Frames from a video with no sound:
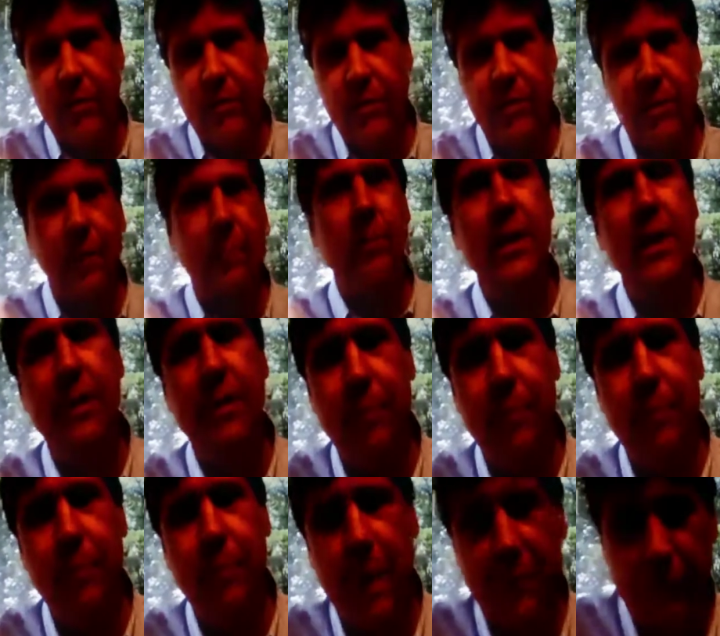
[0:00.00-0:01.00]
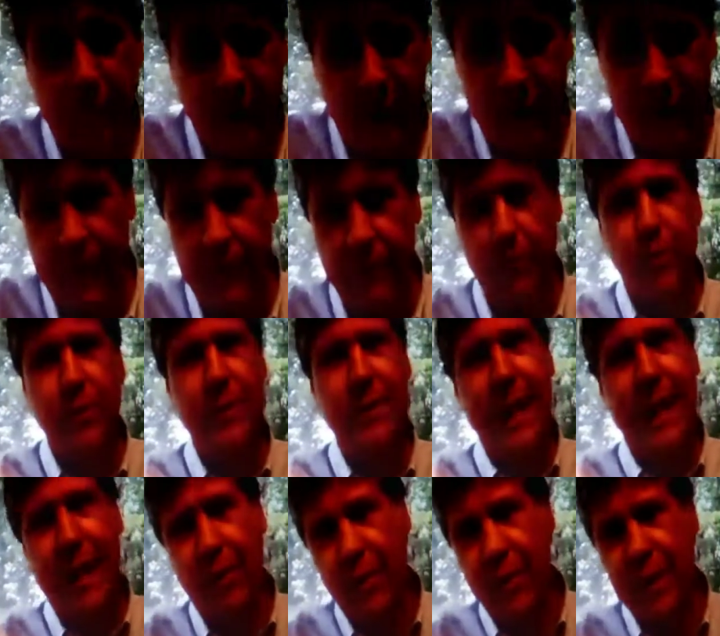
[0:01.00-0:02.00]
somebody to make fun of or
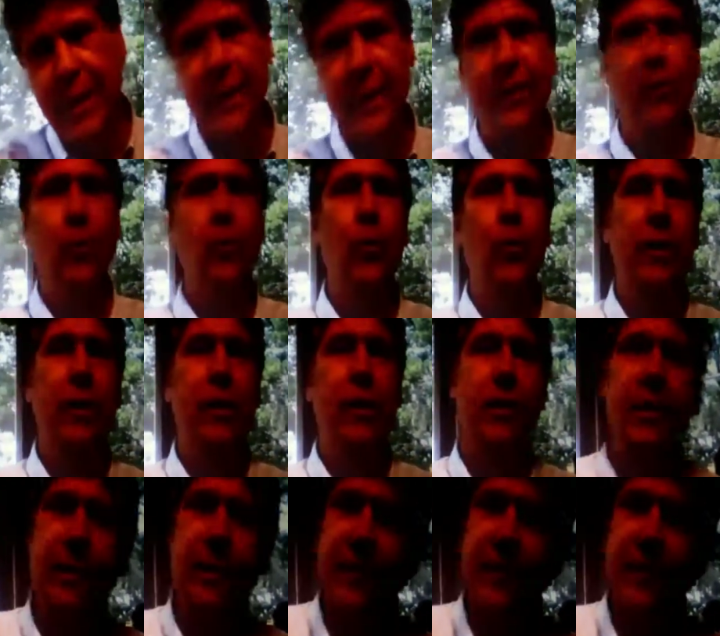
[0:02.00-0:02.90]
dowdy or